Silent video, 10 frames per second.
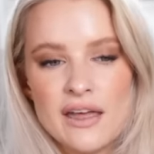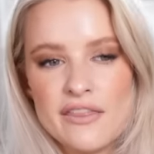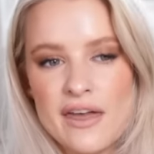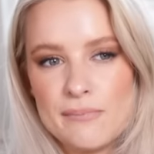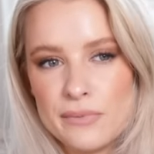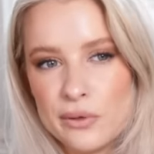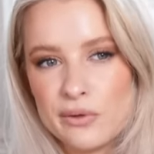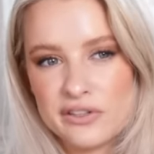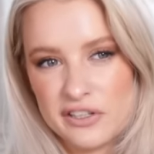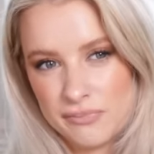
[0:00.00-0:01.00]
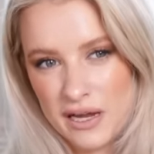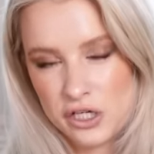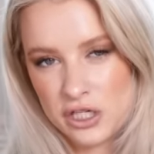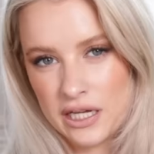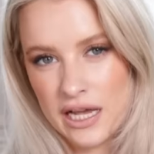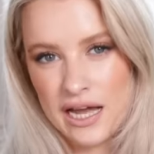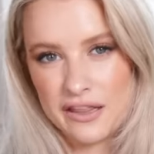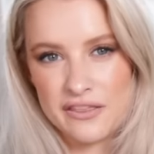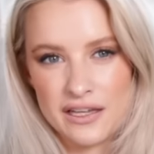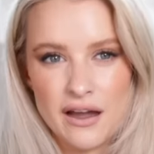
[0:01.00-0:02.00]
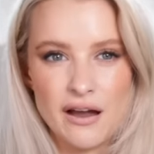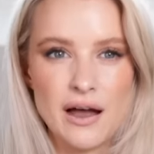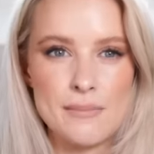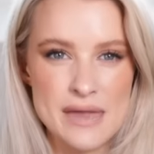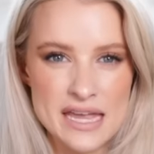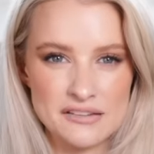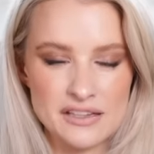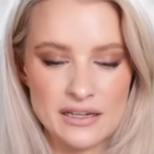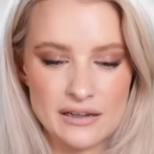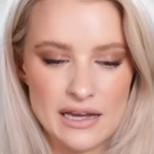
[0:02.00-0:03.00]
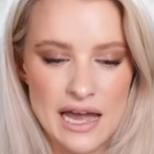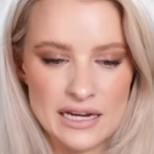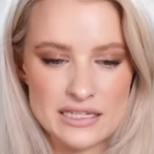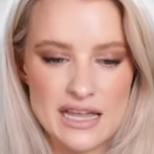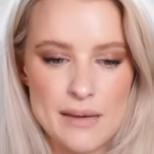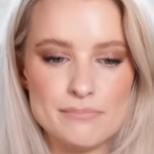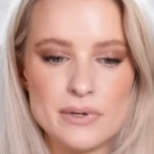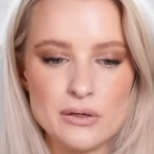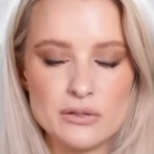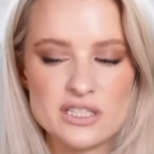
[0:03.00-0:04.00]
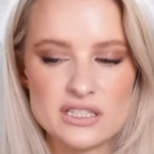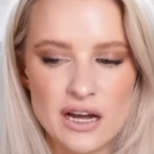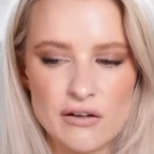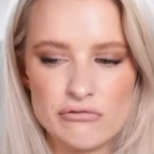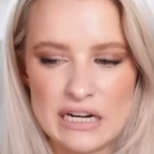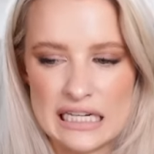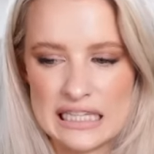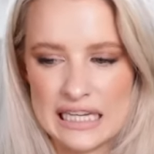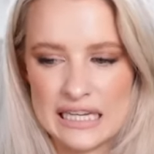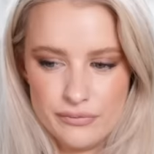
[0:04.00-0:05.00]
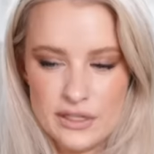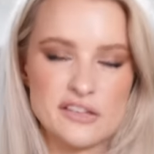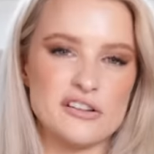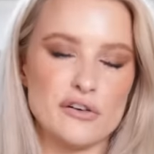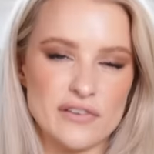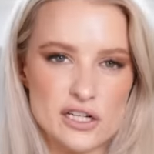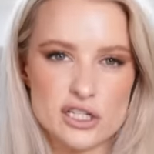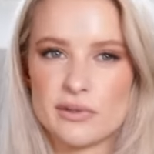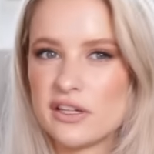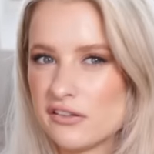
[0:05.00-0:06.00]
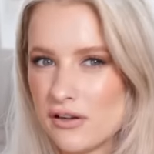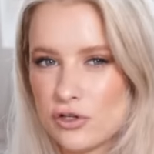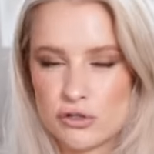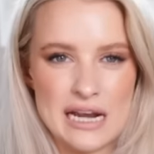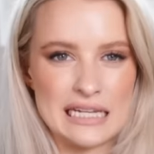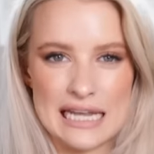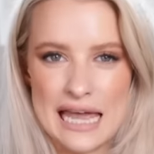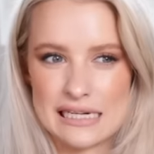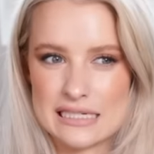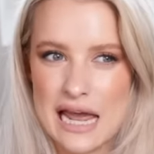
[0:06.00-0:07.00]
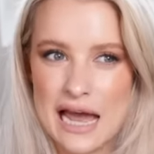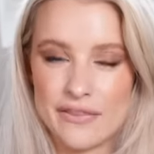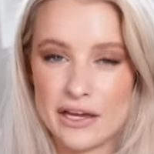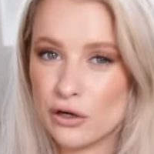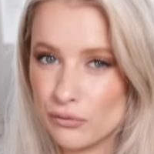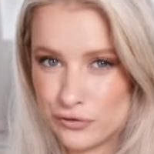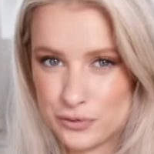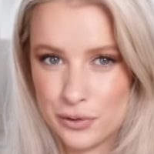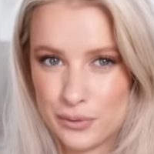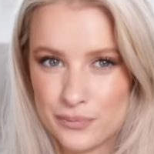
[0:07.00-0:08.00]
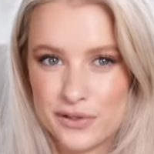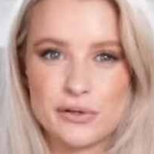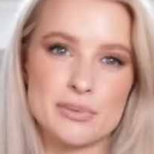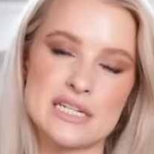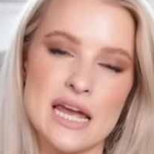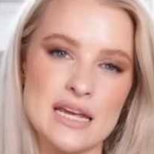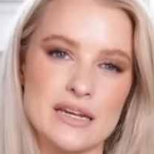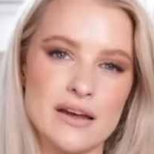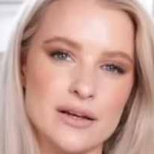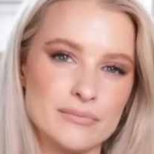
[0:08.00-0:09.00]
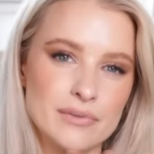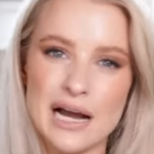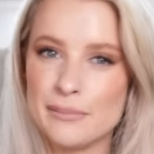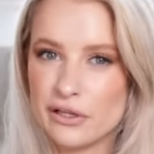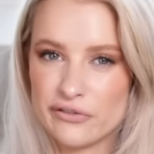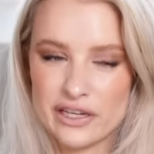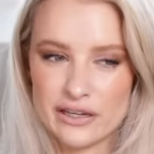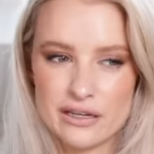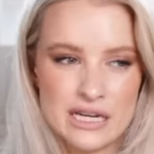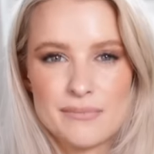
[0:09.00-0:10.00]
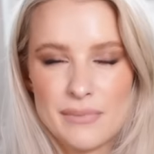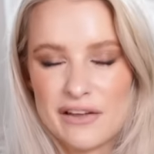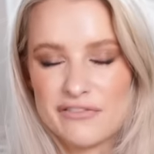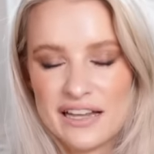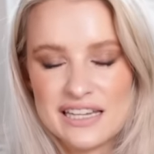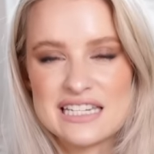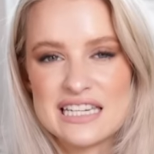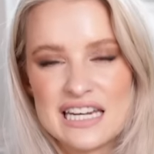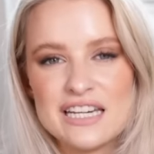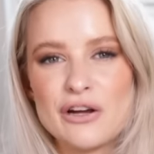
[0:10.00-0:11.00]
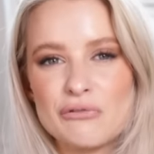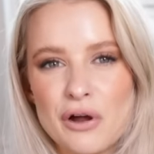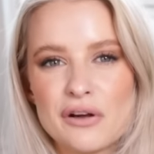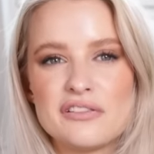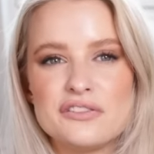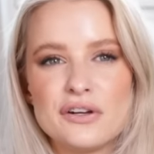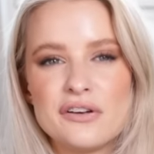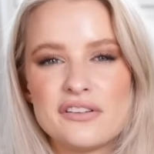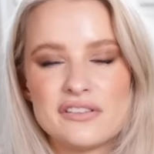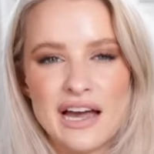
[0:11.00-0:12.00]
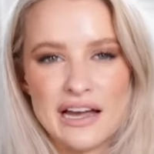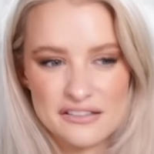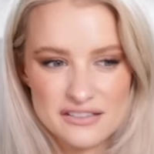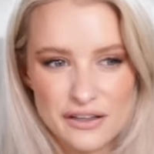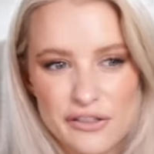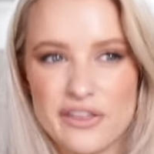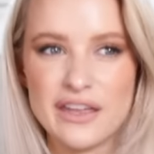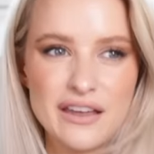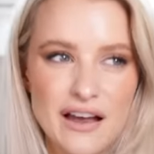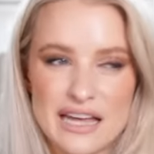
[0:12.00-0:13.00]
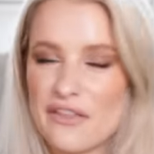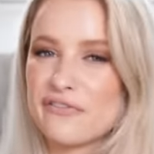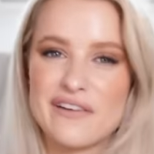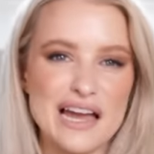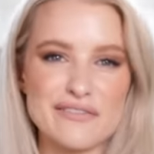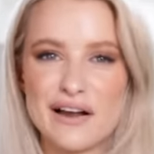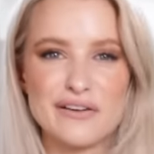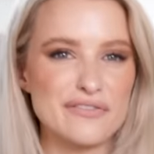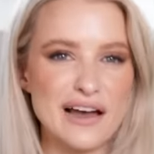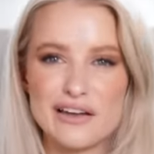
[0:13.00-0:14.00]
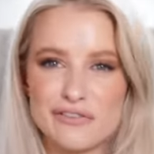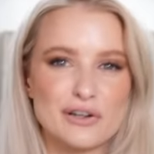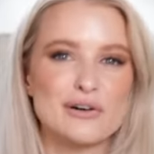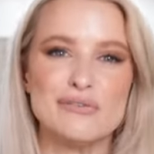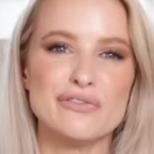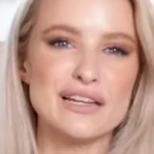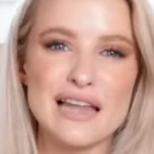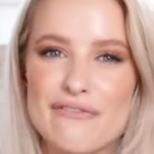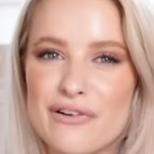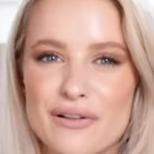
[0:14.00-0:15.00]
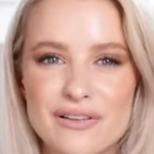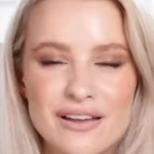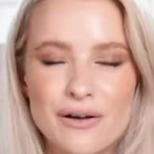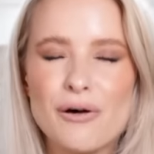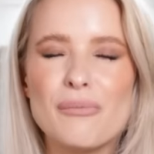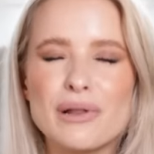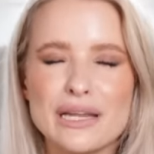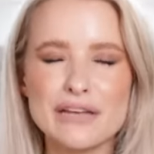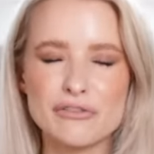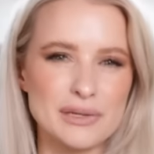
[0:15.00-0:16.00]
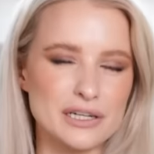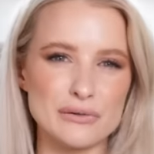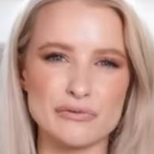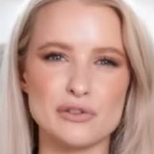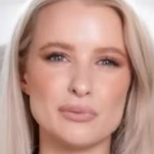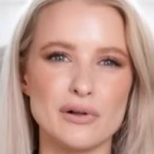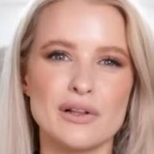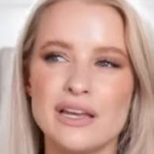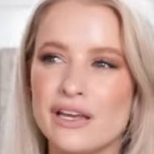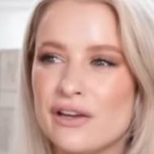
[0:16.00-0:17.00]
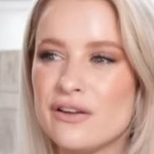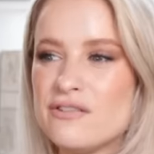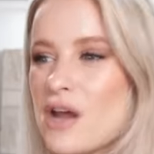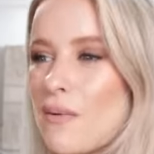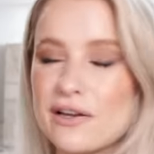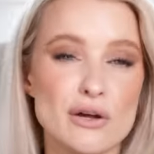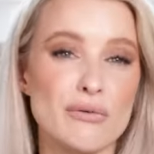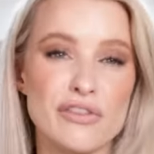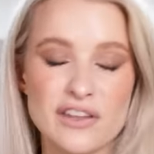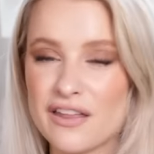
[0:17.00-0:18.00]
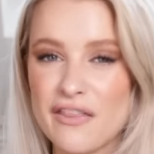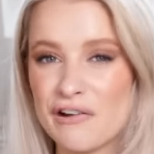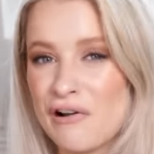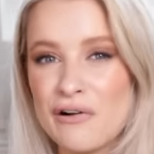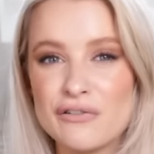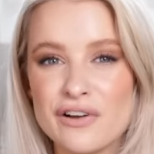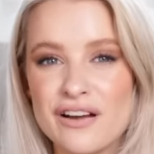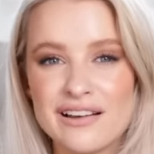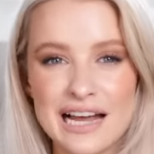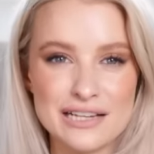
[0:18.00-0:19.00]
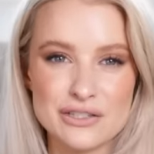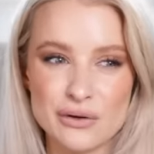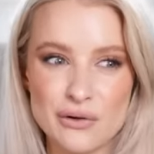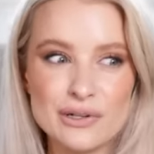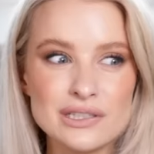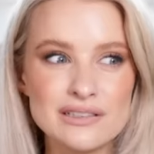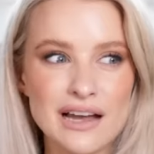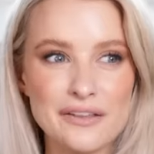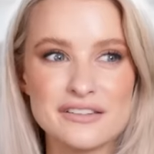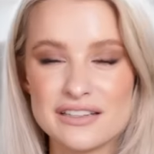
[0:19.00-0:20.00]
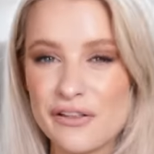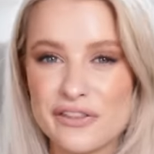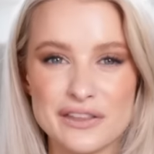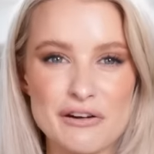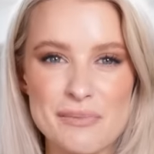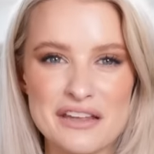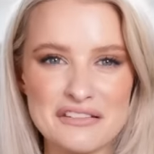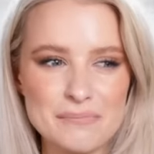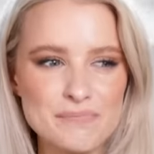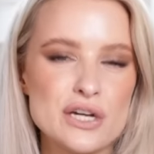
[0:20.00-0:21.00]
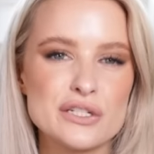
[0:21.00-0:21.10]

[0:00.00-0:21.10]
Their mules especially I think are amazing, and their boots are really, they're so fashionable, they're so trend led, and they're comfortable. So Bottega, I'm loving. My Valentino rock studs I still think are like the five out of five on comfort level. Unbelievably comfortable. No, I don't think that they're over at all. I still think they're amazing.